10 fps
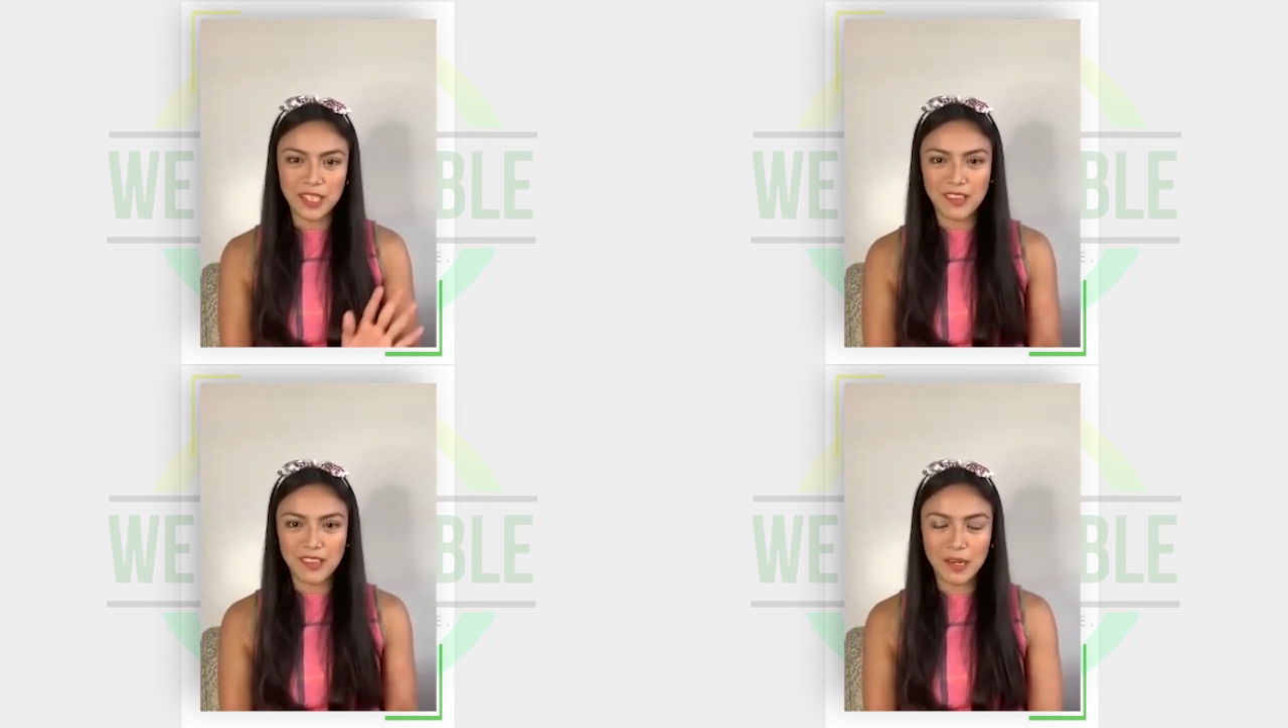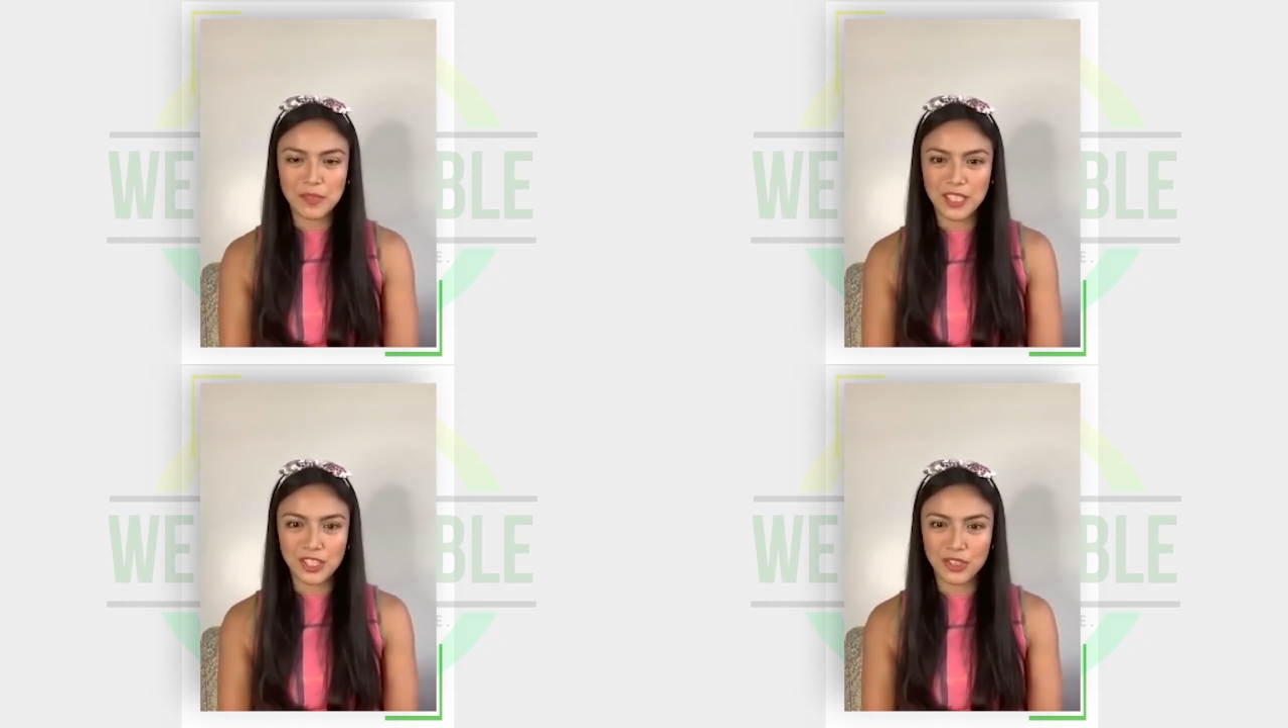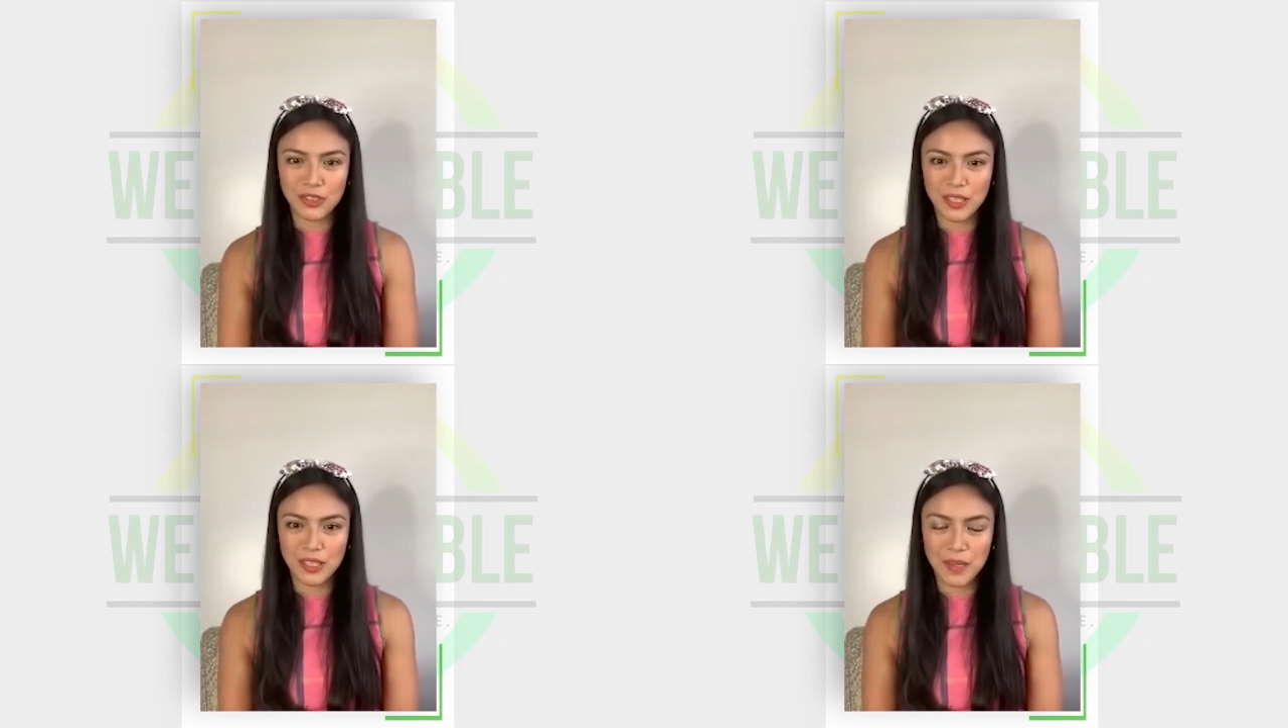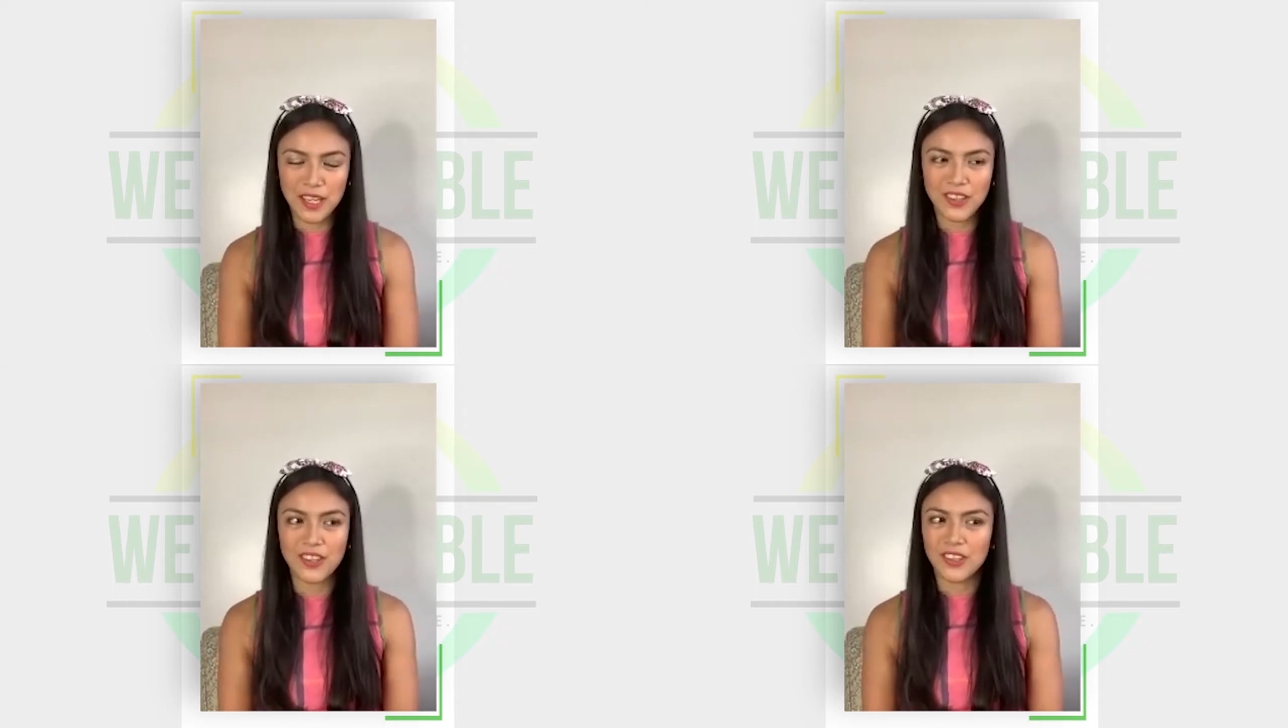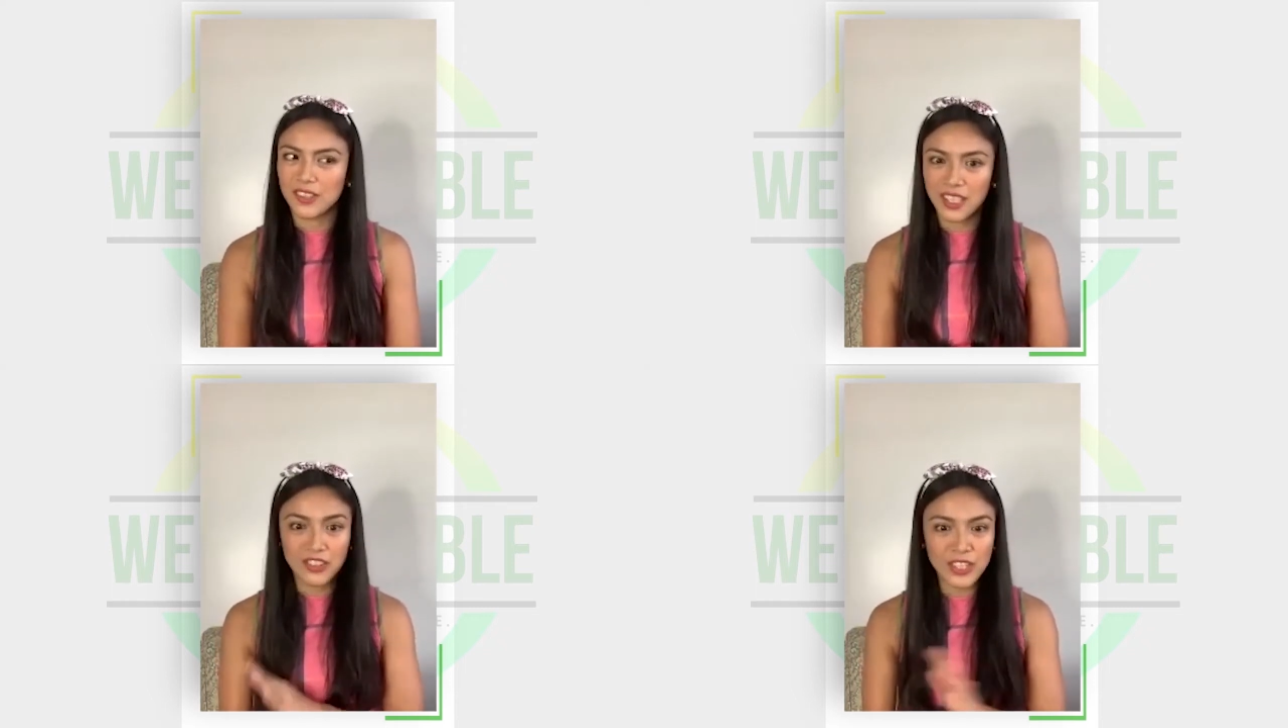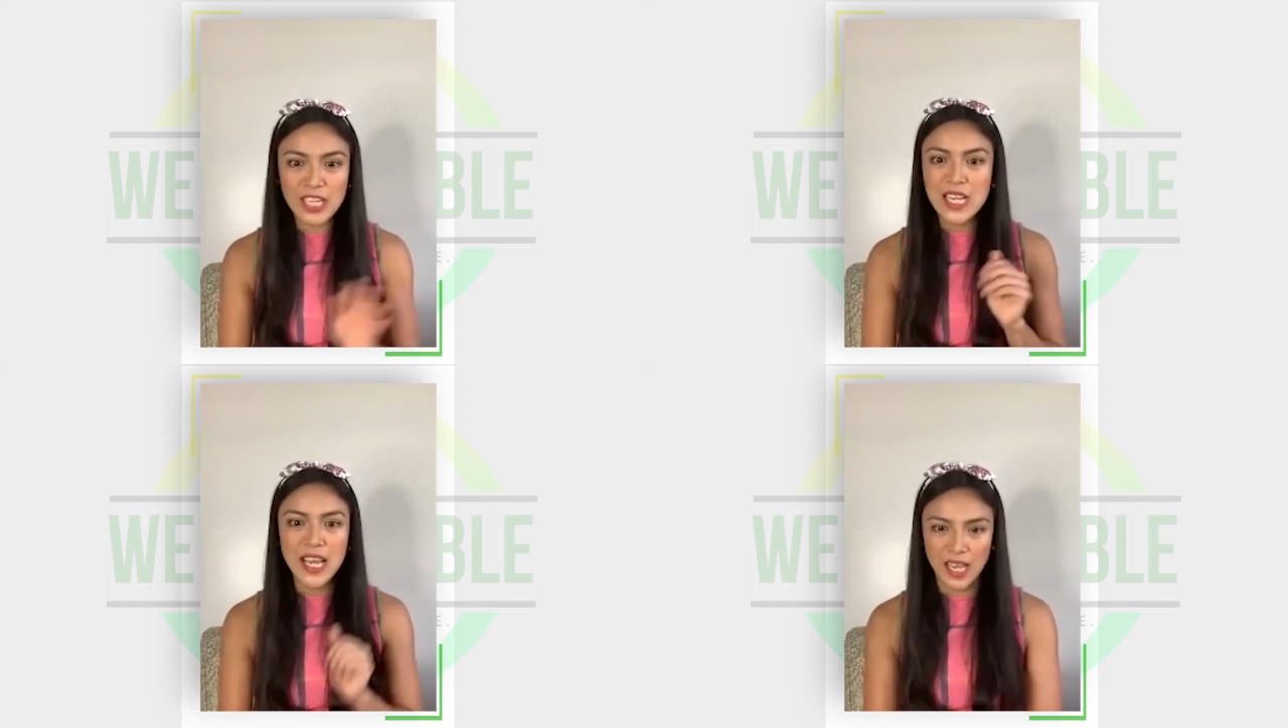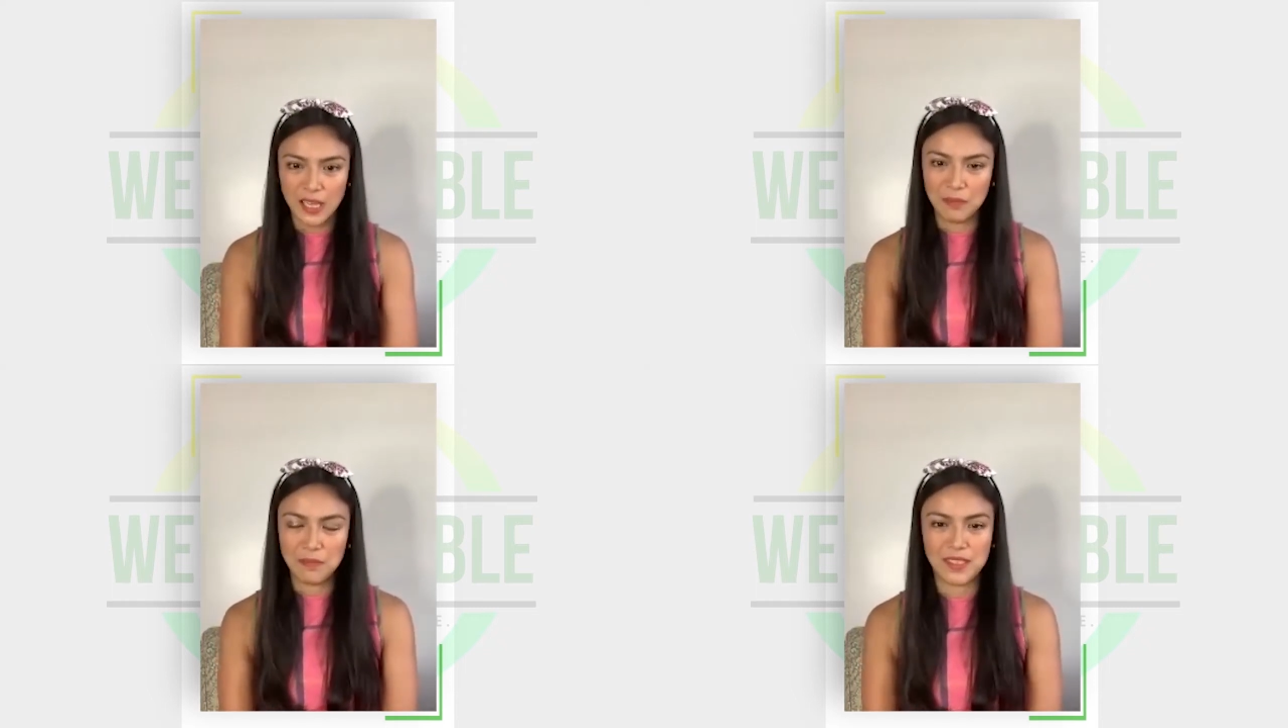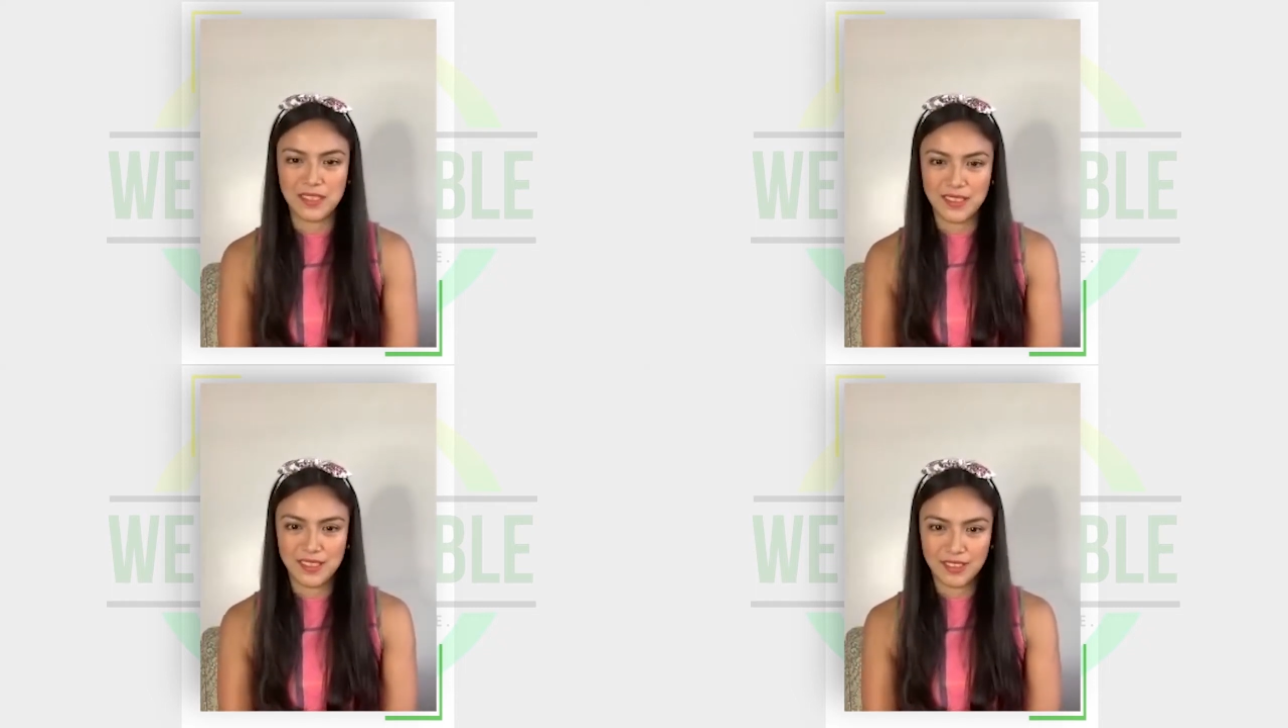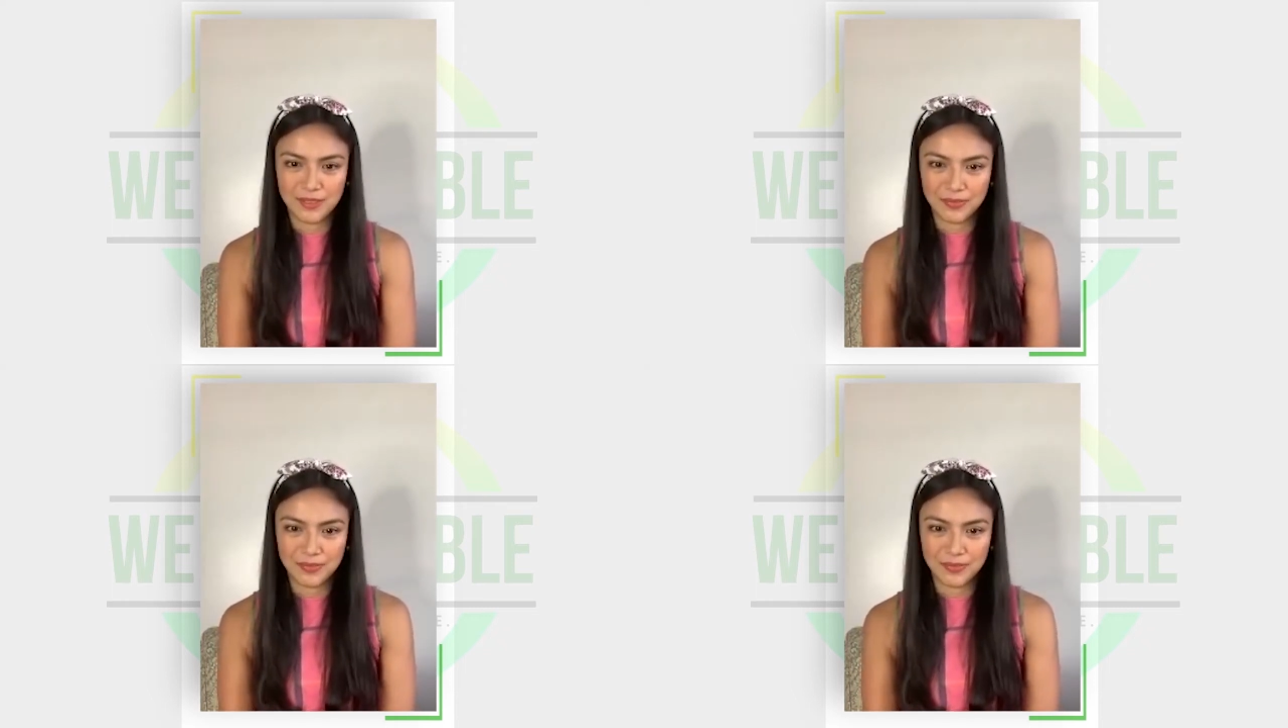eating carbs and sugar. Pero it really helps.